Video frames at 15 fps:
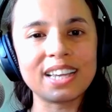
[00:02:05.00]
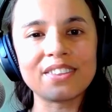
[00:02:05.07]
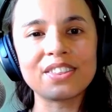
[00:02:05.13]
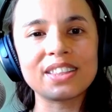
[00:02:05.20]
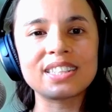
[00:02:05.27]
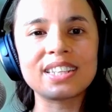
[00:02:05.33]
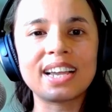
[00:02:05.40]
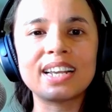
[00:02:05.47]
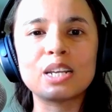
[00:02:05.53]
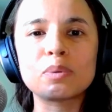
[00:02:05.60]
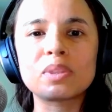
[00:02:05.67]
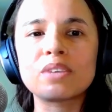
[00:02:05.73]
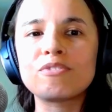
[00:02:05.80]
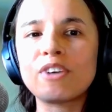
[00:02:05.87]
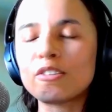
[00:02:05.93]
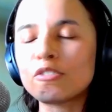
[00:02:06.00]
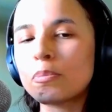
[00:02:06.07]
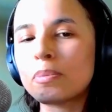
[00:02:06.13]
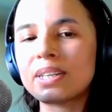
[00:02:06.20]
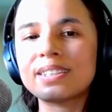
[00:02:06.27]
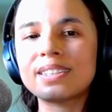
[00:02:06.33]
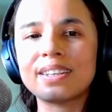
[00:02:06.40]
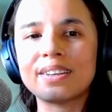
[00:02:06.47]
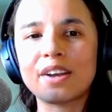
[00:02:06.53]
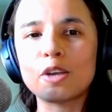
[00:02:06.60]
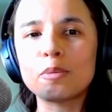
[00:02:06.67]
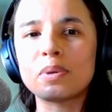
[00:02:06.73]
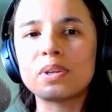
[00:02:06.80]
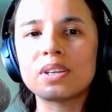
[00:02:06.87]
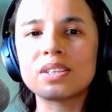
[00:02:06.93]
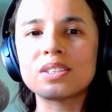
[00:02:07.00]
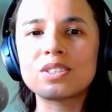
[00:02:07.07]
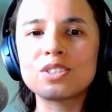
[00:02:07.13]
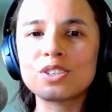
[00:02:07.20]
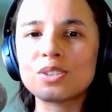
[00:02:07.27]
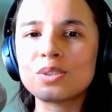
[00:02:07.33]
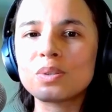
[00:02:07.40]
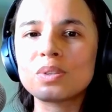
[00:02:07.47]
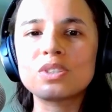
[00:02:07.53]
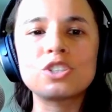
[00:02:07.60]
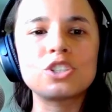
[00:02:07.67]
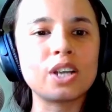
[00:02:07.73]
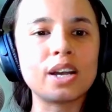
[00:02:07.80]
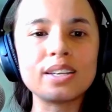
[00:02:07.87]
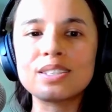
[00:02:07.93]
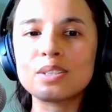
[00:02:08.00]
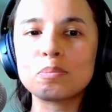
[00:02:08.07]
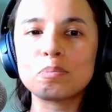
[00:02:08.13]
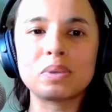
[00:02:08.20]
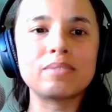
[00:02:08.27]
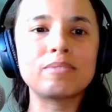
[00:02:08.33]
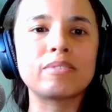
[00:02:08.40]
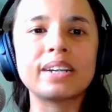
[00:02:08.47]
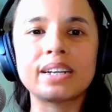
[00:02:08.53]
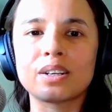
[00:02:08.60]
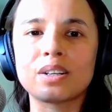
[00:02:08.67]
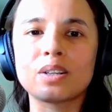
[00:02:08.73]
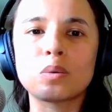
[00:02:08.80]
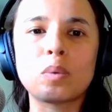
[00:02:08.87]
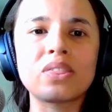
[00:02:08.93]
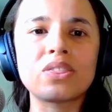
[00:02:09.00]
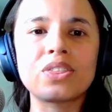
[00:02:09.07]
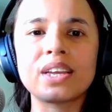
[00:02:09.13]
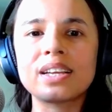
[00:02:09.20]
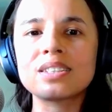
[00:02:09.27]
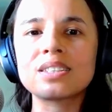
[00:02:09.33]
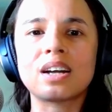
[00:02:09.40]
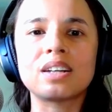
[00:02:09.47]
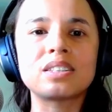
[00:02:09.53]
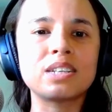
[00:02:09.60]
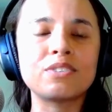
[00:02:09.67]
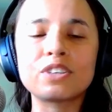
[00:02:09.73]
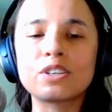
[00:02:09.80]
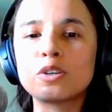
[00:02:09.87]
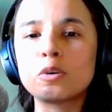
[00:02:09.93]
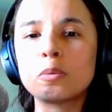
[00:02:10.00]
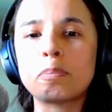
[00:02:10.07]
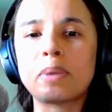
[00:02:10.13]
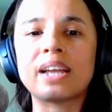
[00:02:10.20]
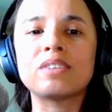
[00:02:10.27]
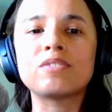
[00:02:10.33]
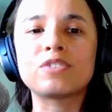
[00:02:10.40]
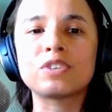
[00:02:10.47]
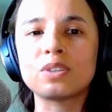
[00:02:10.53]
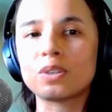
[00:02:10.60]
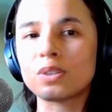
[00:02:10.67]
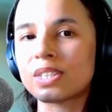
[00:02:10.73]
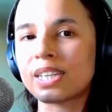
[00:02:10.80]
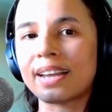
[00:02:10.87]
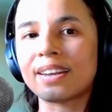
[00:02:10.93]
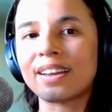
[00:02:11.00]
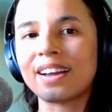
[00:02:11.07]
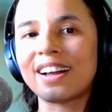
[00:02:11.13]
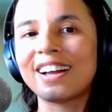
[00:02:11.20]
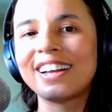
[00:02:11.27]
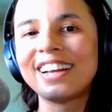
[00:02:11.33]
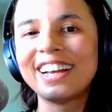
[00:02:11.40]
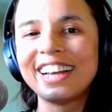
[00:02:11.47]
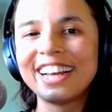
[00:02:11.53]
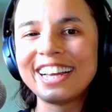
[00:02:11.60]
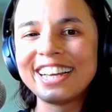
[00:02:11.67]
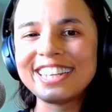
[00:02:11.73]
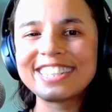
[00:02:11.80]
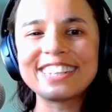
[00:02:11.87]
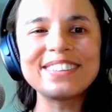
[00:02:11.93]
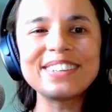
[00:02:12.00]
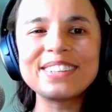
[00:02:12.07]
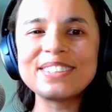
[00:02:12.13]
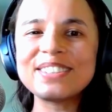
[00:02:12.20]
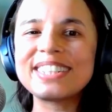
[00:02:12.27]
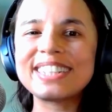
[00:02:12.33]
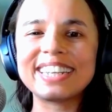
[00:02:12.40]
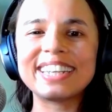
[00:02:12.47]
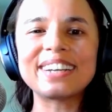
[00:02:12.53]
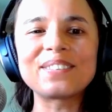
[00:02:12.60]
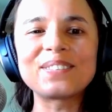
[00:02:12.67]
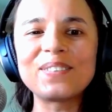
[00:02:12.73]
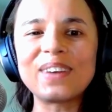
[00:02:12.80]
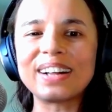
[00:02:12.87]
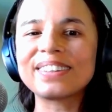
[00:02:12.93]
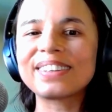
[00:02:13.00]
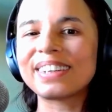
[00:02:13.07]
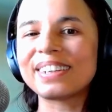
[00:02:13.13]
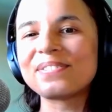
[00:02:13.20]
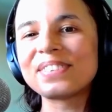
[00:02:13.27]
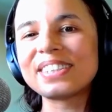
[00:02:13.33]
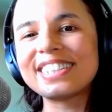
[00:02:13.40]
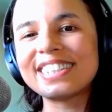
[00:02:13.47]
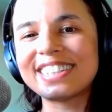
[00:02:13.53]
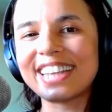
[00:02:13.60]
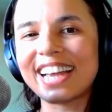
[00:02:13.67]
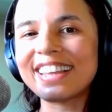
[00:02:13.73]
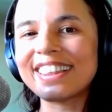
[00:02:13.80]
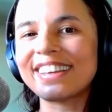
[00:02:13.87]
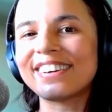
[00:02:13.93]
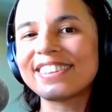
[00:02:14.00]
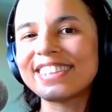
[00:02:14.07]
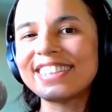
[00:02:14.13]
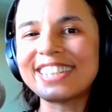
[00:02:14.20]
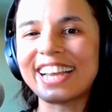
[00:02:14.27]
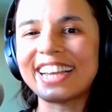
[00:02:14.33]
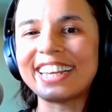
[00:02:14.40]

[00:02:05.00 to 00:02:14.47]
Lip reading: for Death on the Daily, with the vulnerability and openness to just be real when things are difficult, painful, or tender. So, Lucy, welcome to Death on the